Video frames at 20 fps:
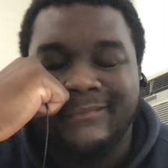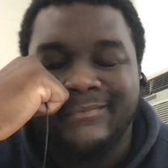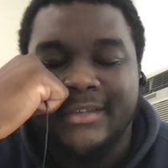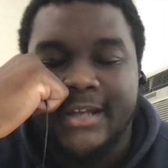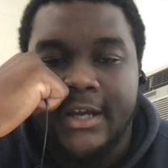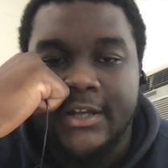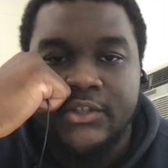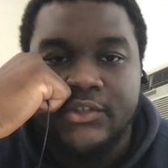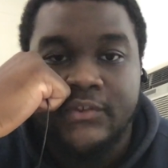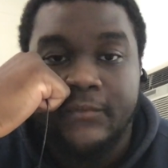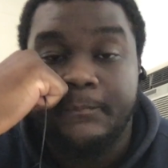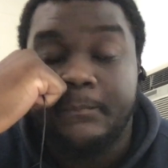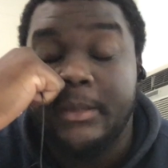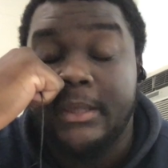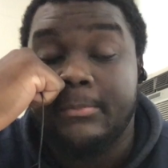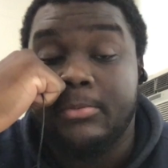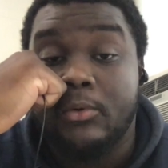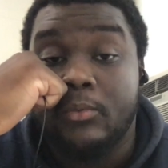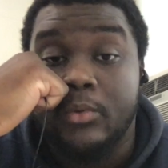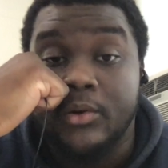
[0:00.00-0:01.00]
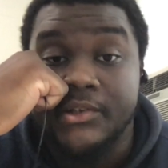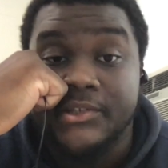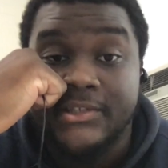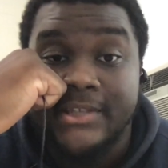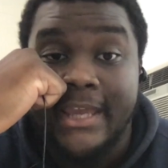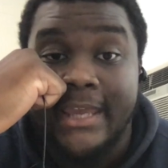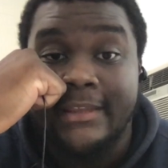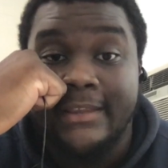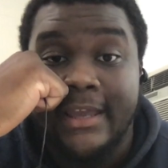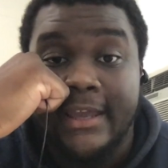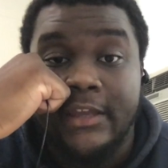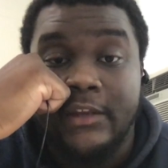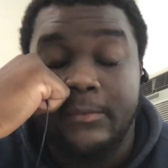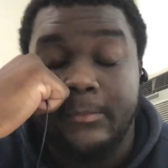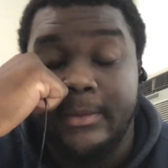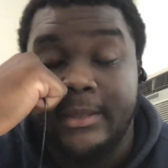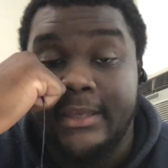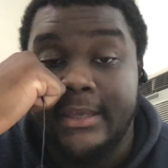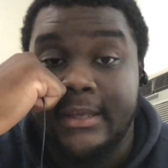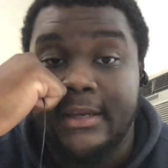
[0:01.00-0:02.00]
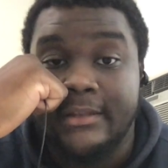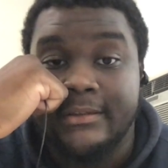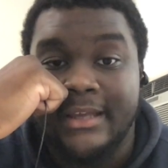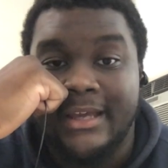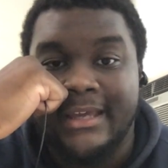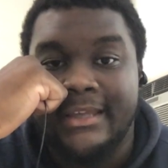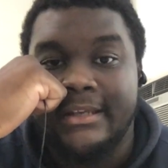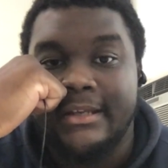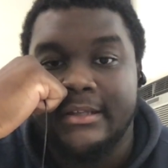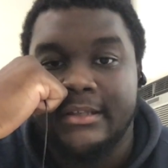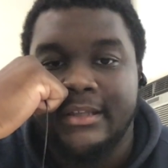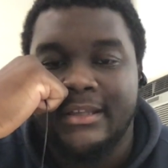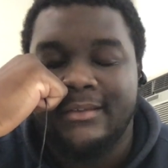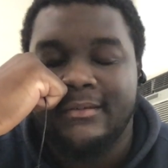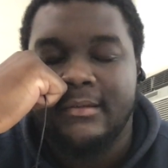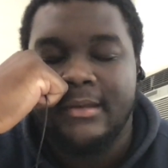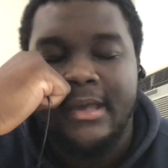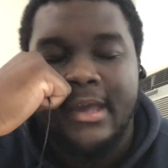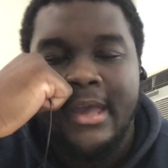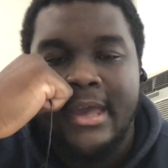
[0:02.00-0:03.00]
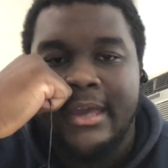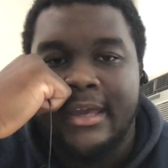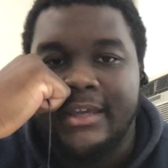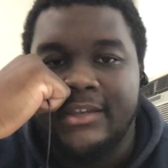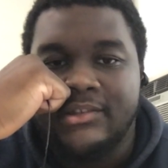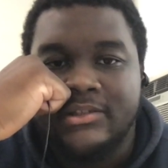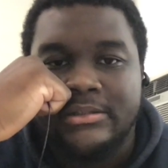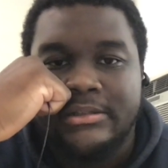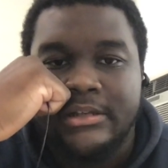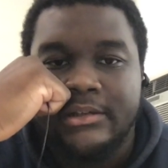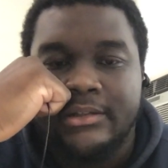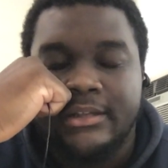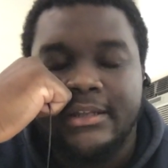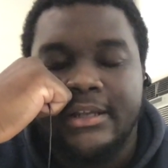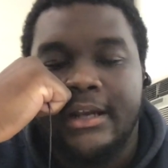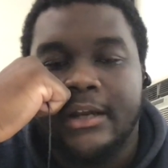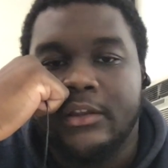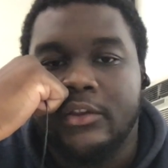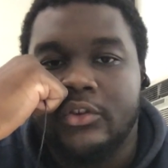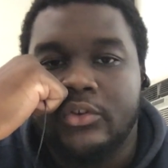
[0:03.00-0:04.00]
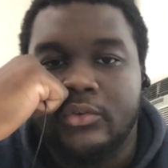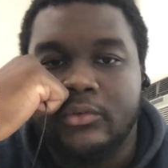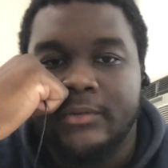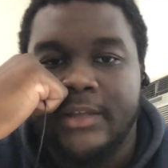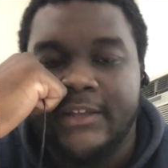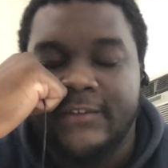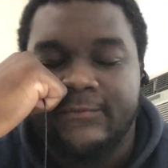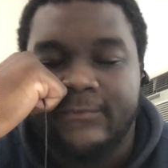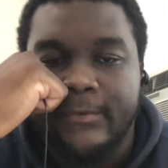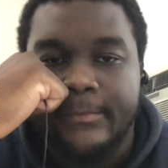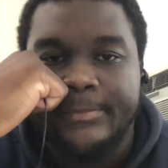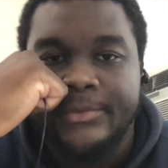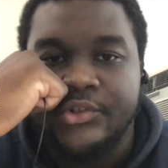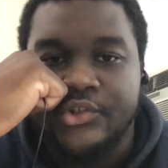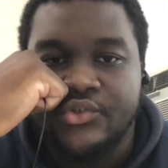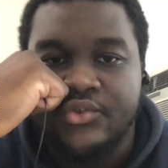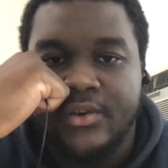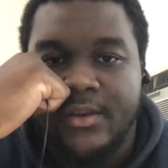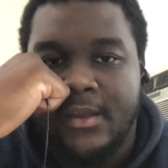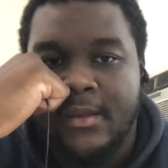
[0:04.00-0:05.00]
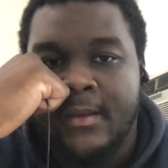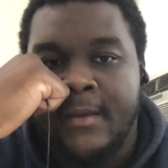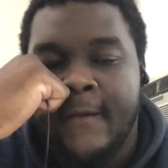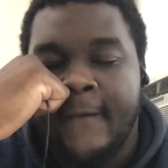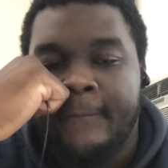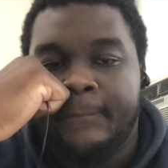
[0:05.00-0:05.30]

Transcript: Tons of people were saying that in the beginning, that he's clearly not a dude that's from the street.